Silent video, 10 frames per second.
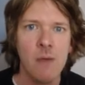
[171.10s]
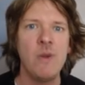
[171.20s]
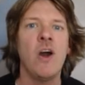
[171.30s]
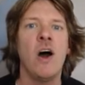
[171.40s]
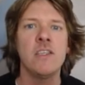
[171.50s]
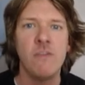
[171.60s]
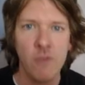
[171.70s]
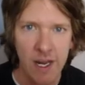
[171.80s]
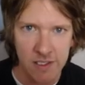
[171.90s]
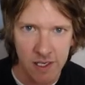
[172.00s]
because of
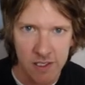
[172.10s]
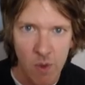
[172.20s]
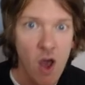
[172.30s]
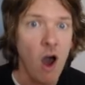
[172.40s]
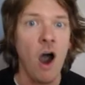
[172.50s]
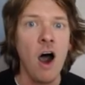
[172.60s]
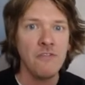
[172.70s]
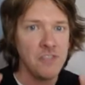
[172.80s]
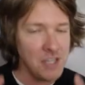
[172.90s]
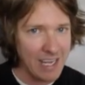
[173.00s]
racism.
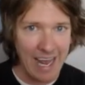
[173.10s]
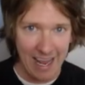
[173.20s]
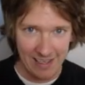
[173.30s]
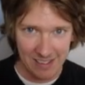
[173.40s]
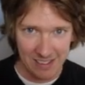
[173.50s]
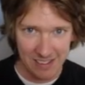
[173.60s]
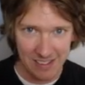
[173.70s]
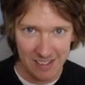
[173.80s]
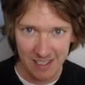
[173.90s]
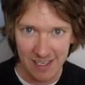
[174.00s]
Often the case.
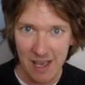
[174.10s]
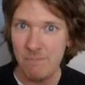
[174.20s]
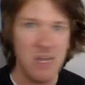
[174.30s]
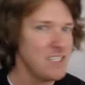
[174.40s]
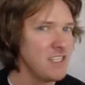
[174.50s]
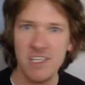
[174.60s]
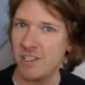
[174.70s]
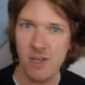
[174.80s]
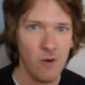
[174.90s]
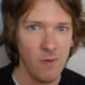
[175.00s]
Businesses
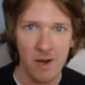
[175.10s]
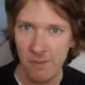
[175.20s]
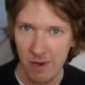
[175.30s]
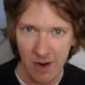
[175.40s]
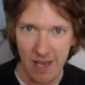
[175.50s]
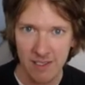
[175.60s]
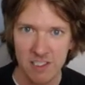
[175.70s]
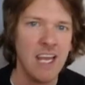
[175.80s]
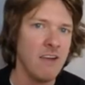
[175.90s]
don't want to be racist. Think